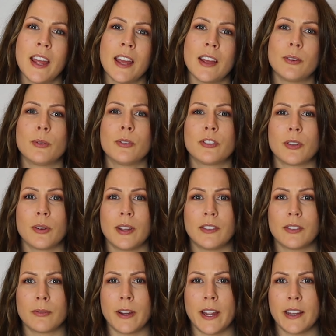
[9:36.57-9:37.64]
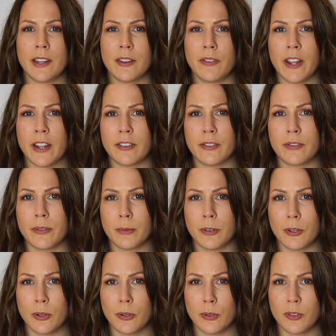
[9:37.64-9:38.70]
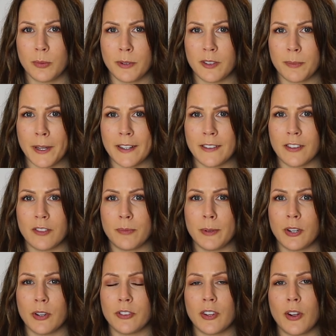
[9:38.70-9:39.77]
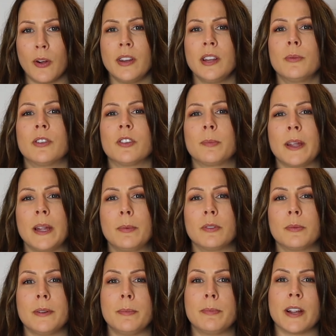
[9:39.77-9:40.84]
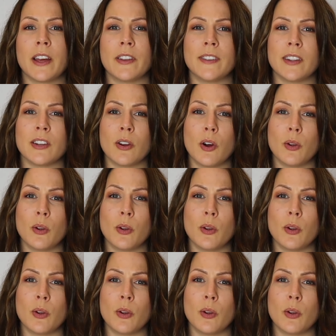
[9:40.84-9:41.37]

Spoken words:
And also it's a ranking factor from Google's perspective because it only wants people to be browsing